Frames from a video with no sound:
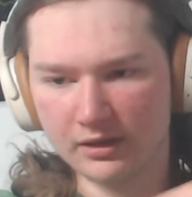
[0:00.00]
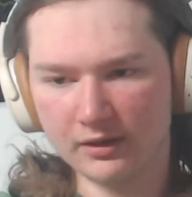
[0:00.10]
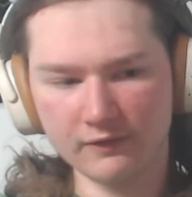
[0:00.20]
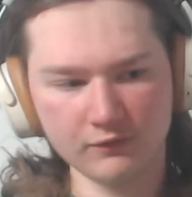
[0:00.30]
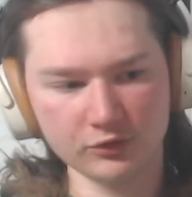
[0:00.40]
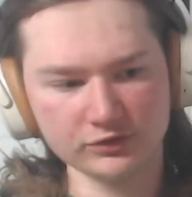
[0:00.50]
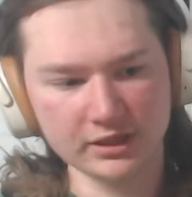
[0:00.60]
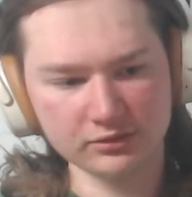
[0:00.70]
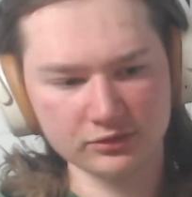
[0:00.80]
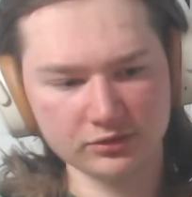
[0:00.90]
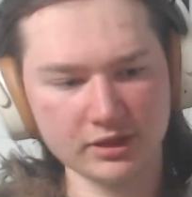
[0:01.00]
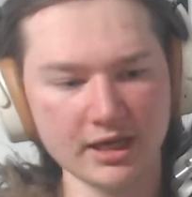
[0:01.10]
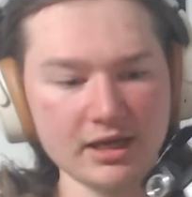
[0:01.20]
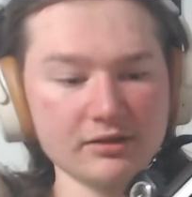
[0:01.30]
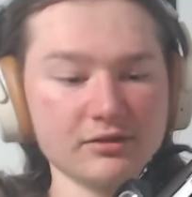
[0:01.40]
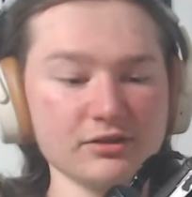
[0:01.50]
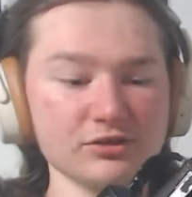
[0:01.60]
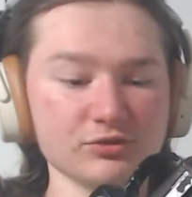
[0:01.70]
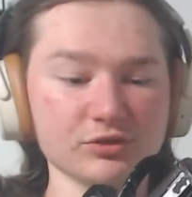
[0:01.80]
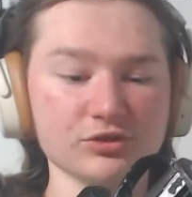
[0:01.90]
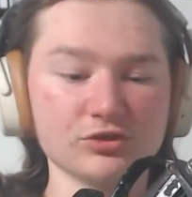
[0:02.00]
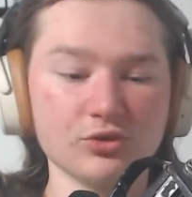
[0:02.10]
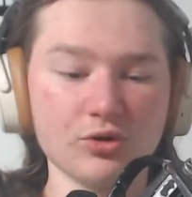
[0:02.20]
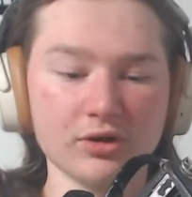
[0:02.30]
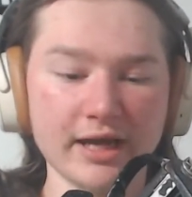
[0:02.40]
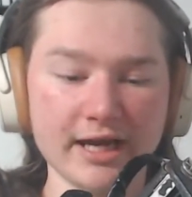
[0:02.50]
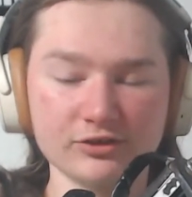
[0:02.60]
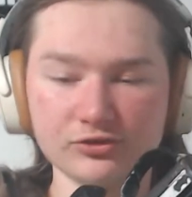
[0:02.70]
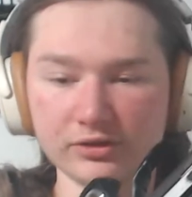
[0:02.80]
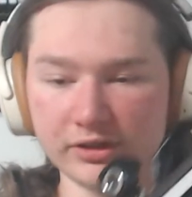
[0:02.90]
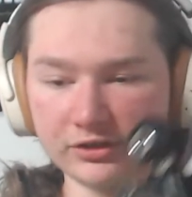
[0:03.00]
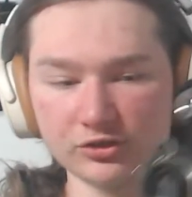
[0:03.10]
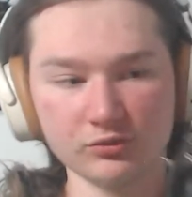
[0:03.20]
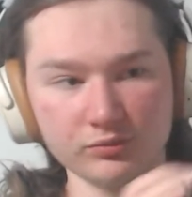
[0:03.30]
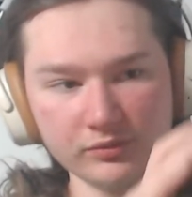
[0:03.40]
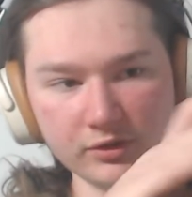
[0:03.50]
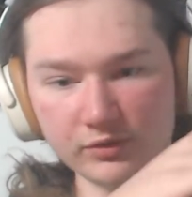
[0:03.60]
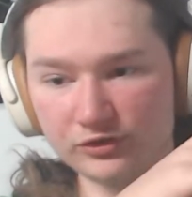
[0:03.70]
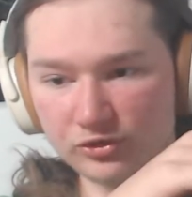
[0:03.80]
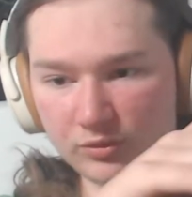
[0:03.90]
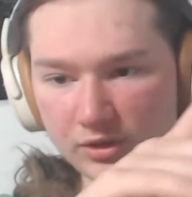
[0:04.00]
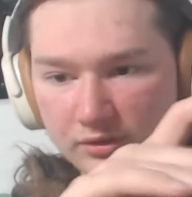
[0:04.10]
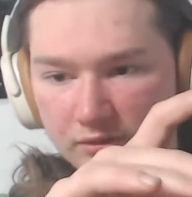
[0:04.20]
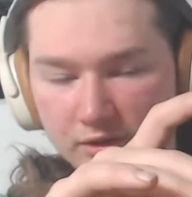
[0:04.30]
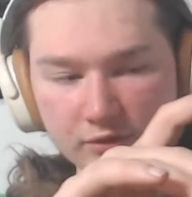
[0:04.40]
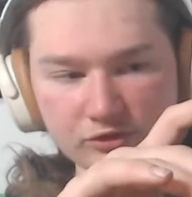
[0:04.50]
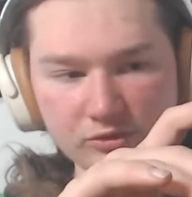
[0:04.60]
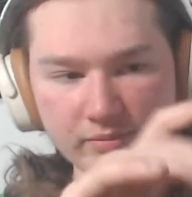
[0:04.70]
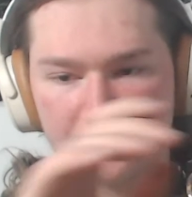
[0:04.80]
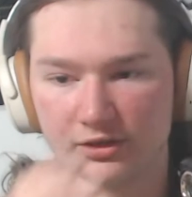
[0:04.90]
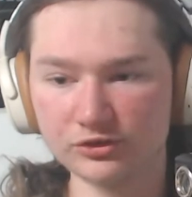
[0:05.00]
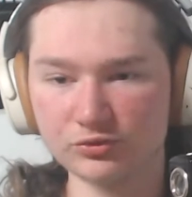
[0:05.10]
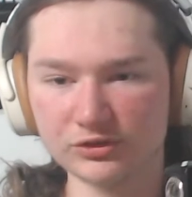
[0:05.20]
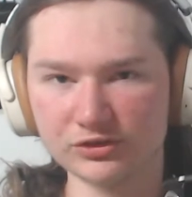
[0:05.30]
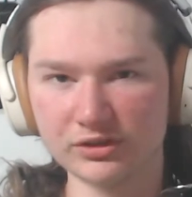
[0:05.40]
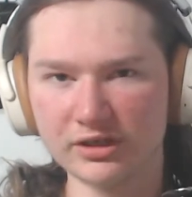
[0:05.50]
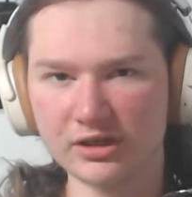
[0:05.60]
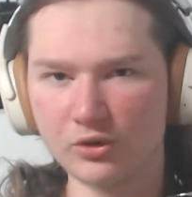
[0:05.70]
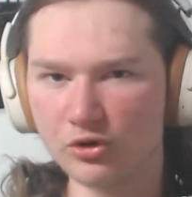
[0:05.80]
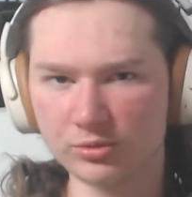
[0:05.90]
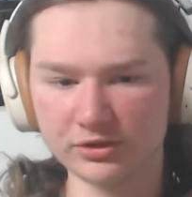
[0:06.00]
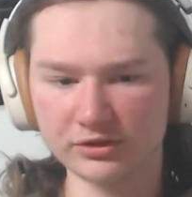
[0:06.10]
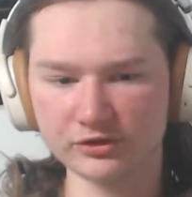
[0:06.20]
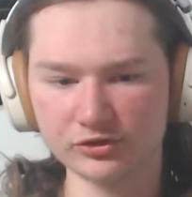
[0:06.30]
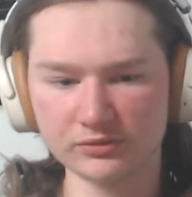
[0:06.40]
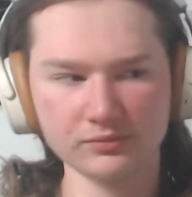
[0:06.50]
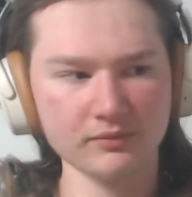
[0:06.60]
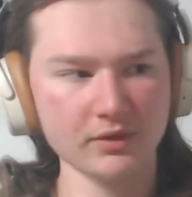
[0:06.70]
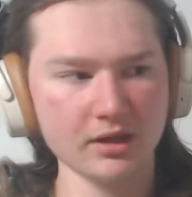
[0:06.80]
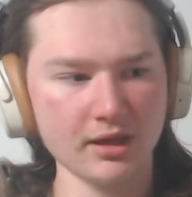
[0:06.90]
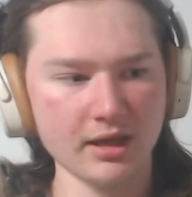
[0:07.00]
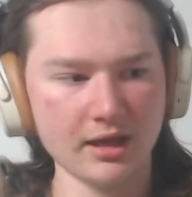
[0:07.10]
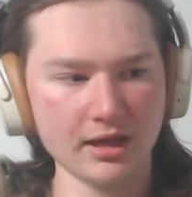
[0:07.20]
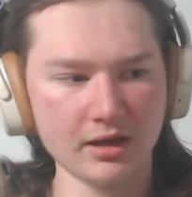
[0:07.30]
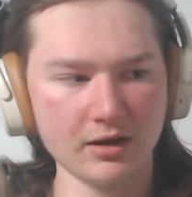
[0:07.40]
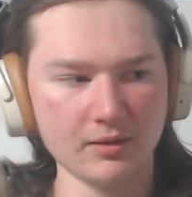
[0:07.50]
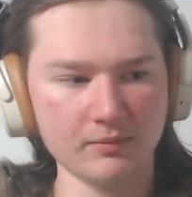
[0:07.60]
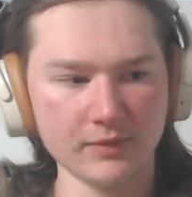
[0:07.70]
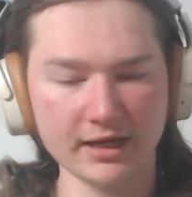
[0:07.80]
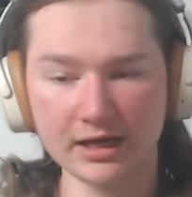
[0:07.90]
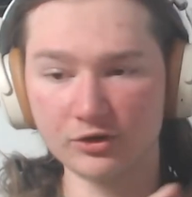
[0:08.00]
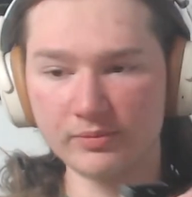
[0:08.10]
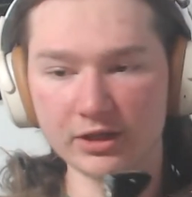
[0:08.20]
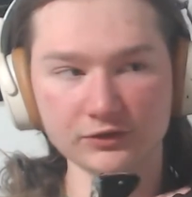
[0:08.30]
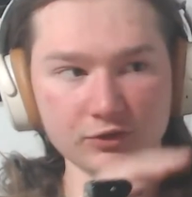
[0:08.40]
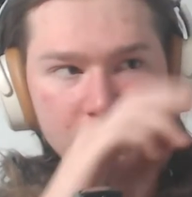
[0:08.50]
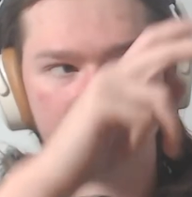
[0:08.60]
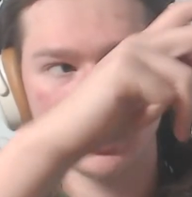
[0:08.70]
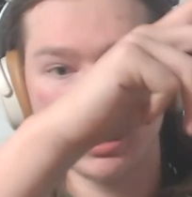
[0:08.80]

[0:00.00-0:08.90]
Folds out, and this is restored. Actually, it's the original one. The original bellows was in horrible condition. I got a new bellows for it.